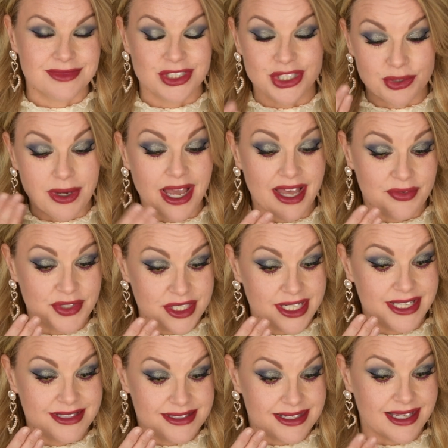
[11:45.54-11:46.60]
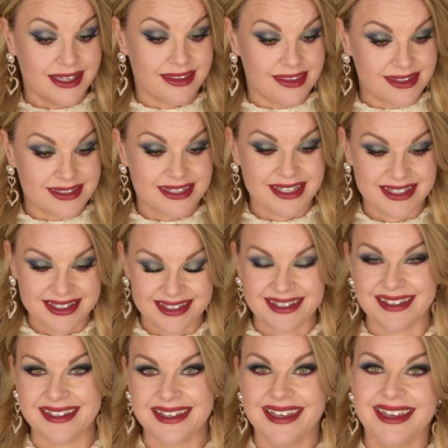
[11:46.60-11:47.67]
do have shades like this
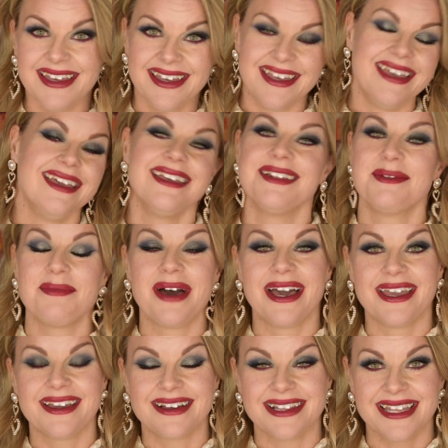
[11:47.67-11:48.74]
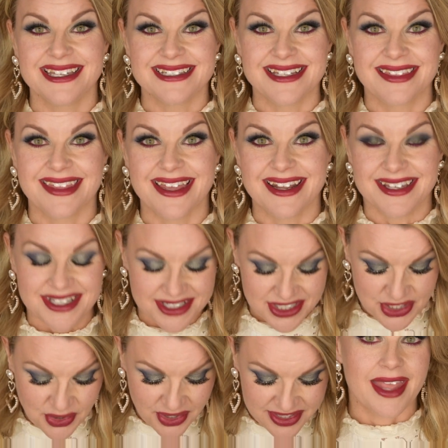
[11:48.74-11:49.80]
in my collection that I
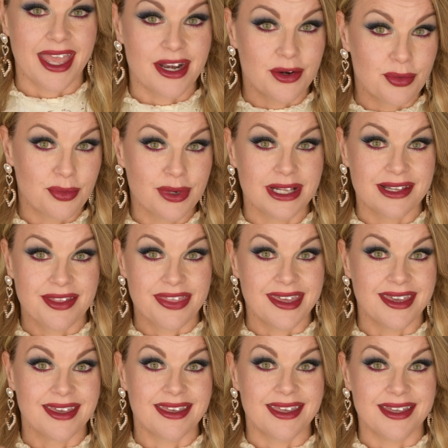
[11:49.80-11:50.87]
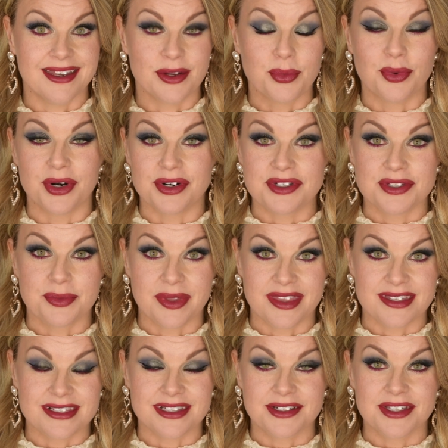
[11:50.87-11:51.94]
enjoy. And I really think it works with
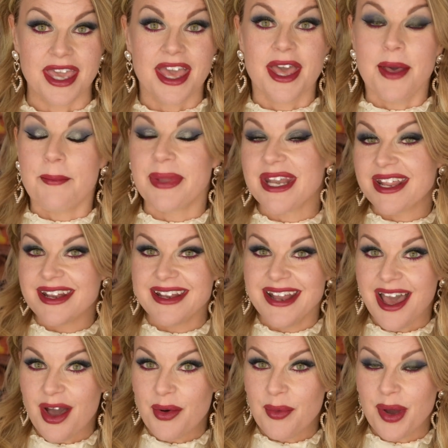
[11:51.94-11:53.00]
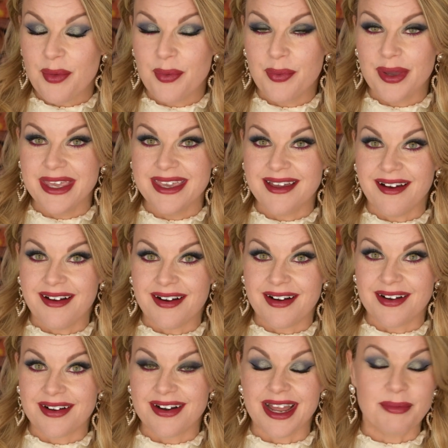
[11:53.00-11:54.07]
this look. But now
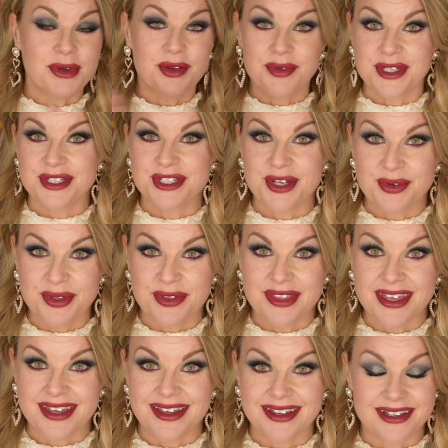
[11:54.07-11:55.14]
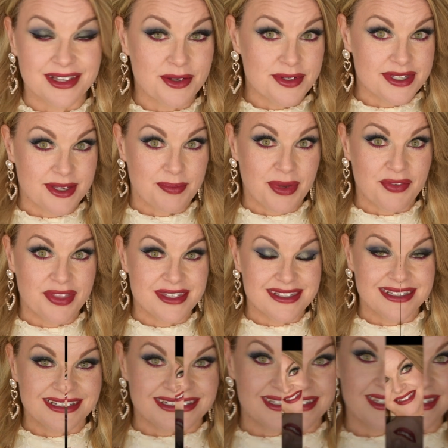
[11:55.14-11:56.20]
I'm going to show you the close-up of
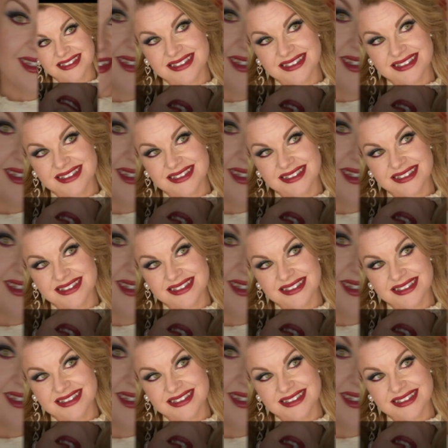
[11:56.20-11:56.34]
this look.